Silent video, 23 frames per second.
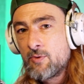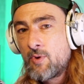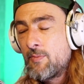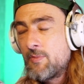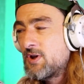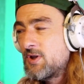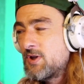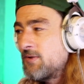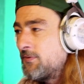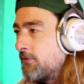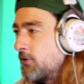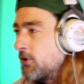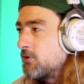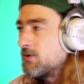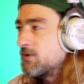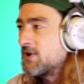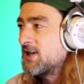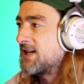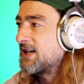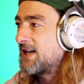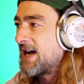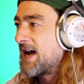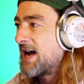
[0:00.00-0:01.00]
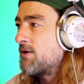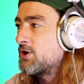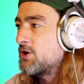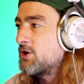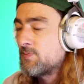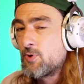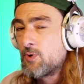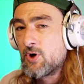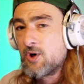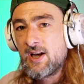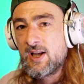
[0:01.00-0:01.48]
the one with the flute didn't care;
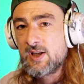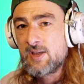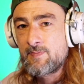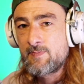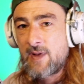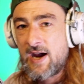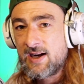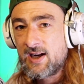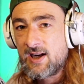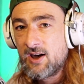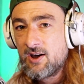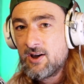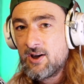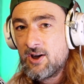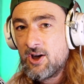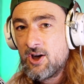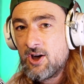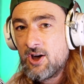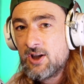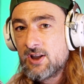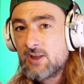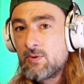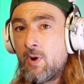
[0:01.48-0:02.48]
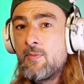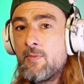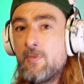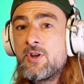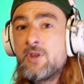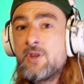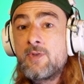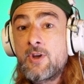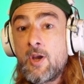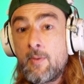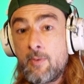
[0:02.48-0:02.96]
he just put it in his bag. The one
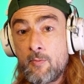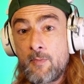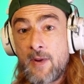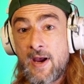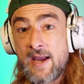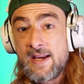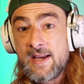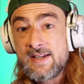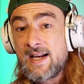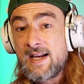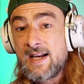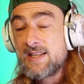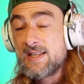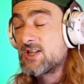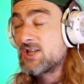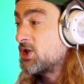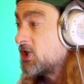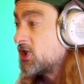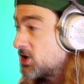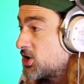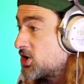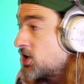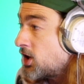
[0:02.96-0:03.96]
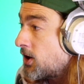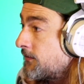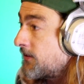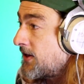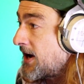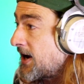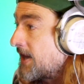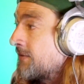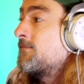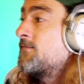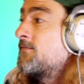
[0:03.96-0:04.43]
with the double bass had to
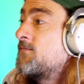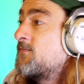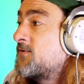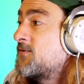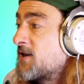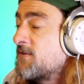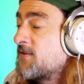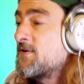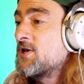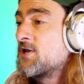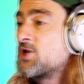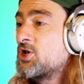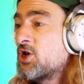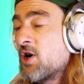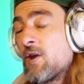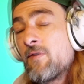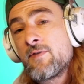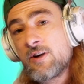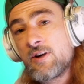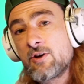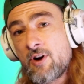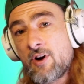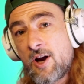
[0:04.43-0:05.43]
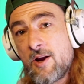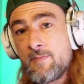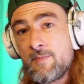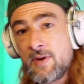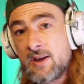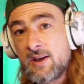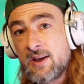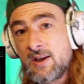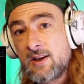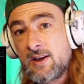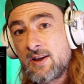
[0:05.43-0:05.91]
chuff that chuffing
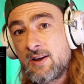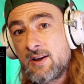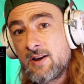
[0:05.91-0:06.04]
great big.